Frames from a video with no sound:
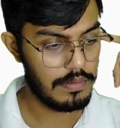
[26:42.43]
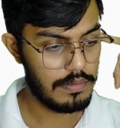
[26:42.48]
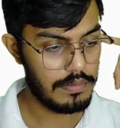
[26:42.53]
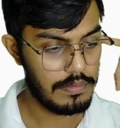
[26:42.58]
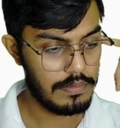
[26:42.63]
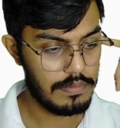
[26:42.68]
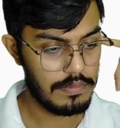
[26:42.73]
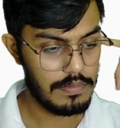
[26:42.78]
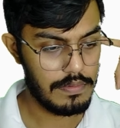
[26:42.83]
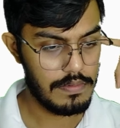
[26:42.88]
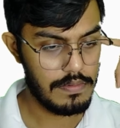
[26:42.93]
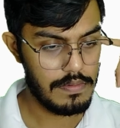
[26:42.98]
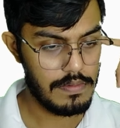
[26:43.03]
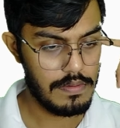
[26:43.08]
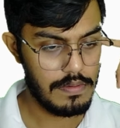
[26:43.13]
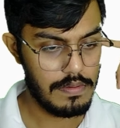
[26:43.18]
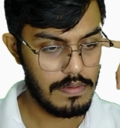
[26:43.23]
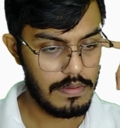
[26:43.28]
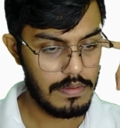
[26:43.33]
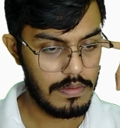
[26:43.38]

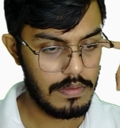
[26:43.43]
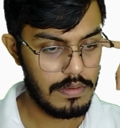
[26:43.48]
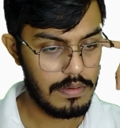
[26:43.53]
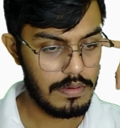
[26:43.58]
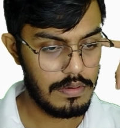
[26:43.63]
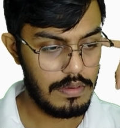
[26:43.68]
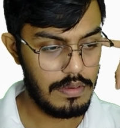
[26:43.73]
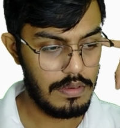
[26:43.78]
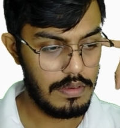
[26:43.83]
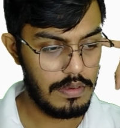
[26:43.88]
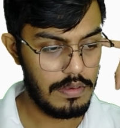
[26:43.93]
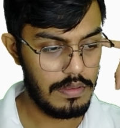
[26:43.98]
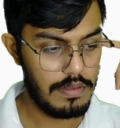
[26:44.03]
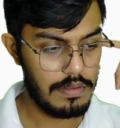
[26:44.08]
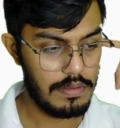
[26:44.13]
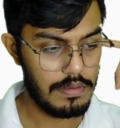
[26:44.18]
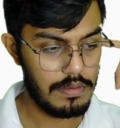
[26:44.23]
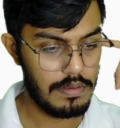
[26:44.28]
No one is speaking in this clip.